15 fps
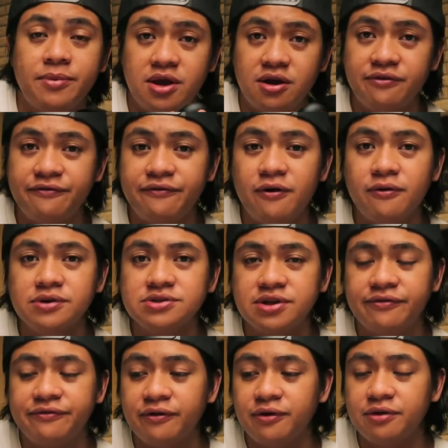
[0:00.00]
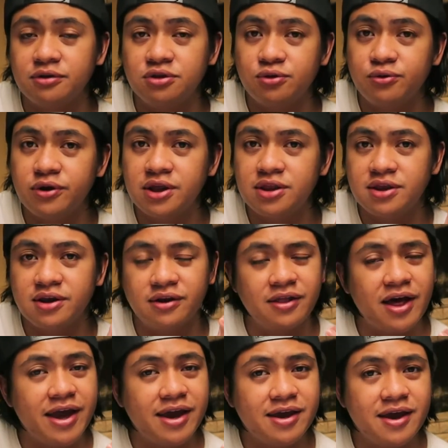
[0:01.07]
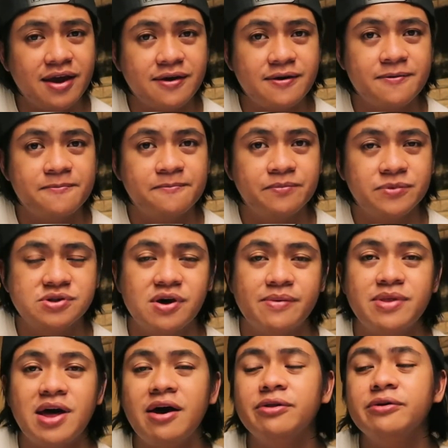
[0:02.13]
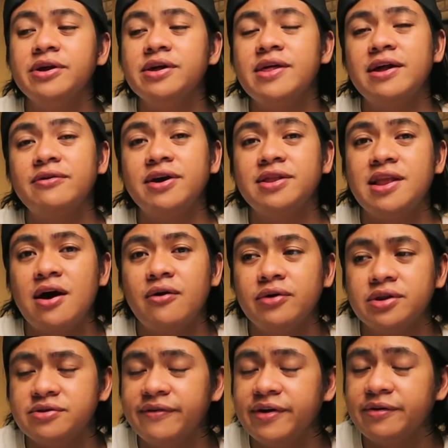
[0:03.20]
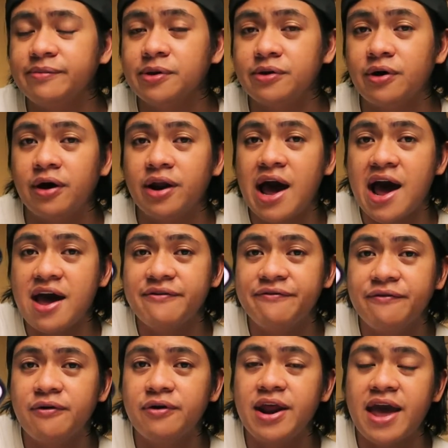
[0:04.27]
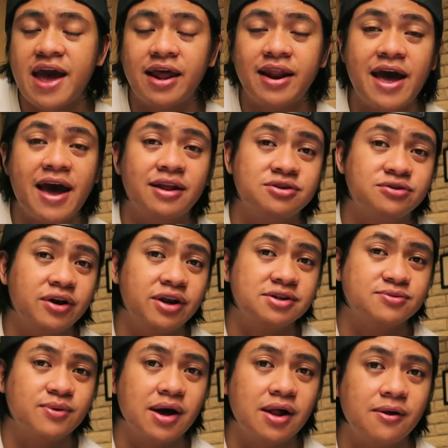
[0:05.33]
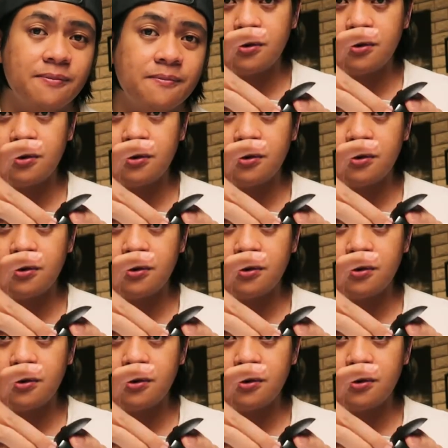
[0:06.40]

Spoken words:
earphones and further tune it to your liking. So I'm downloading that right now. It's available on iPhone and Android as well.